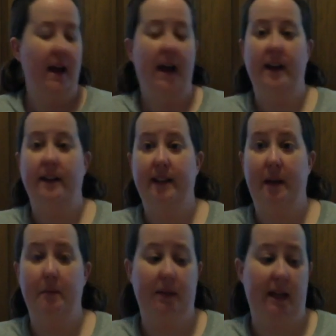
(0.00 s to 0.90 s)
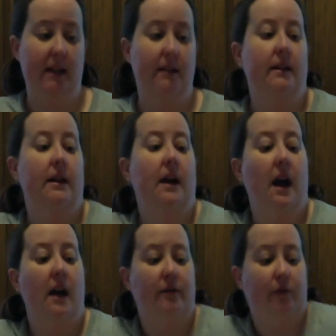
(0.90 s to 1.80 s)
and a template.
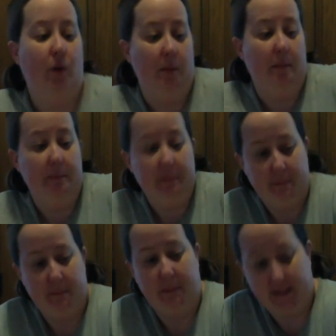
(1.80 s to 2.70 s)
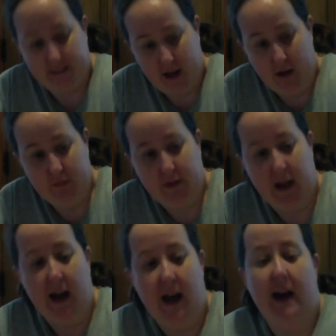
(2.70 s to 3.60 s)
For
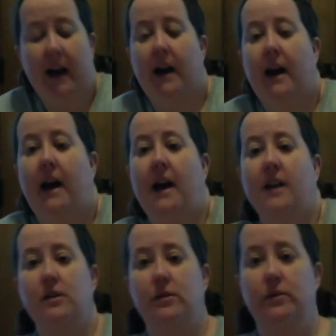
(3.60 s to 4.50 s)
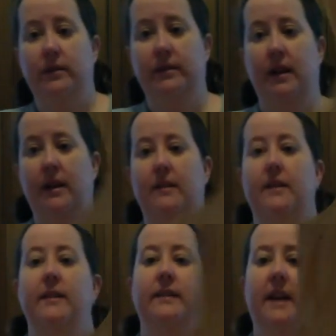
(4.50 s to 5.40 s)
myself, I use
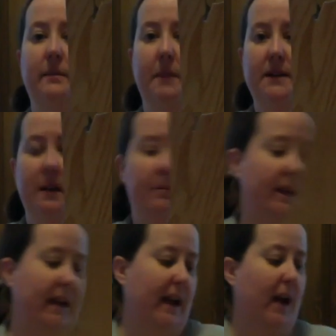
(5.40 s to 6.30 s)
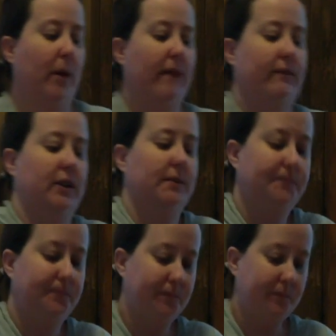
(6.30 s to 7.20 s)
this as my template. However,
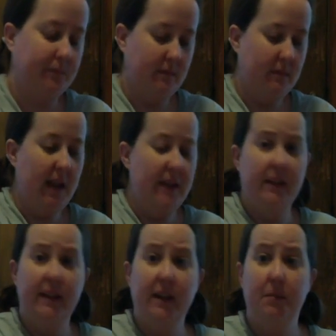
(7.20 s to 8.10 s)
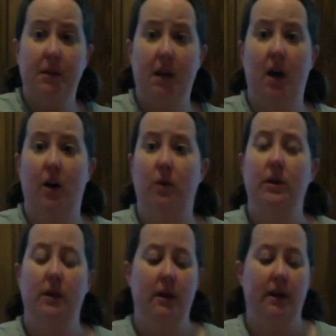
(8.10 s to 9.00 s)
in the link below,
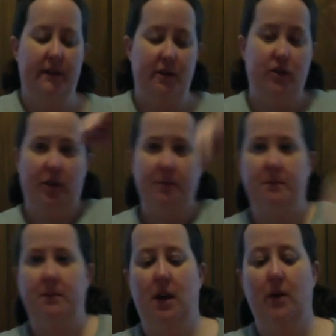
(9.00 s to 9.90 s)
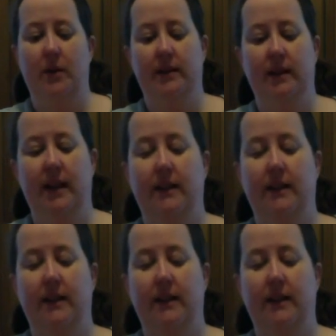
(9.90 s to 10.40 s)
in the description below, is a link